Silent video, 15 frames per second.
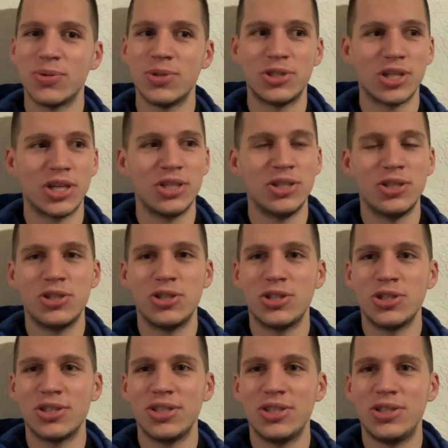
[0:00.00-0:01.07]
which I
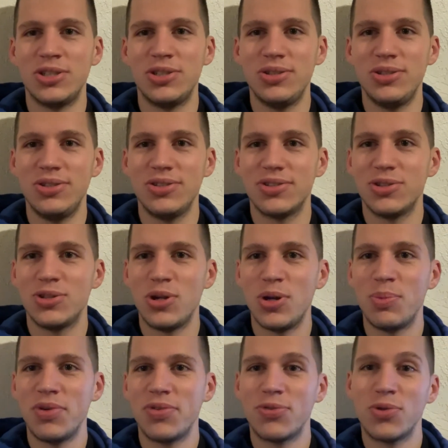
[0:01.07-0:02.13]
usually
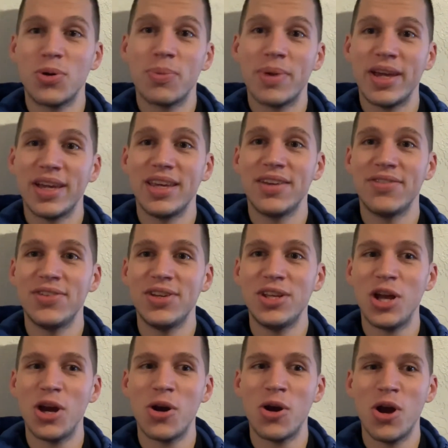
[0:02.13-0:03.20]
do before making a
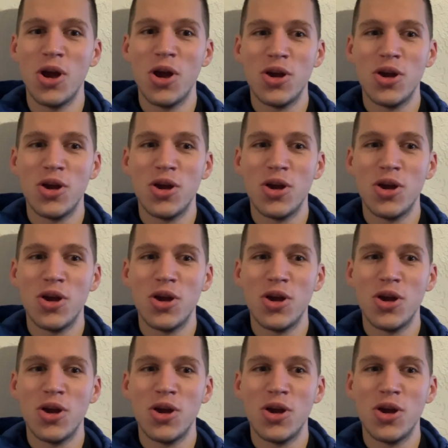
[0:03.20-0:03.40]
video.